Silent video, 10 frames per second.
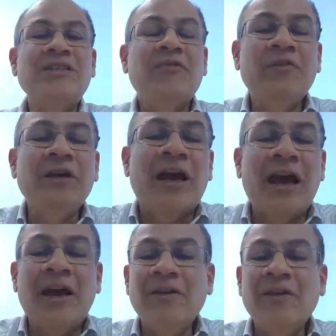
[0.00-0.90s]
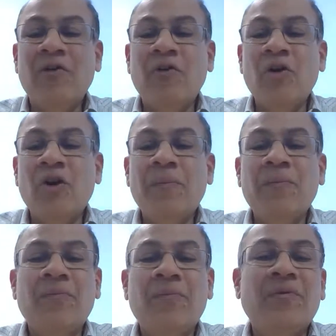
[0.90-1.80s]
And if we have any
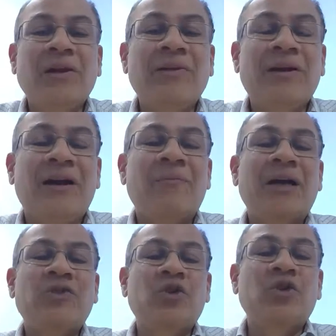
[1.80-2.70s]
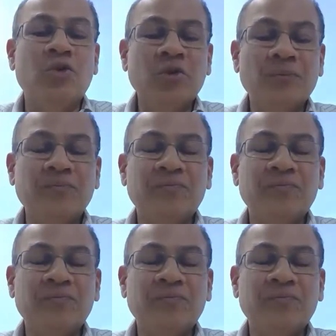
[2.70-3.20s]
follow-up, we'll come back to you.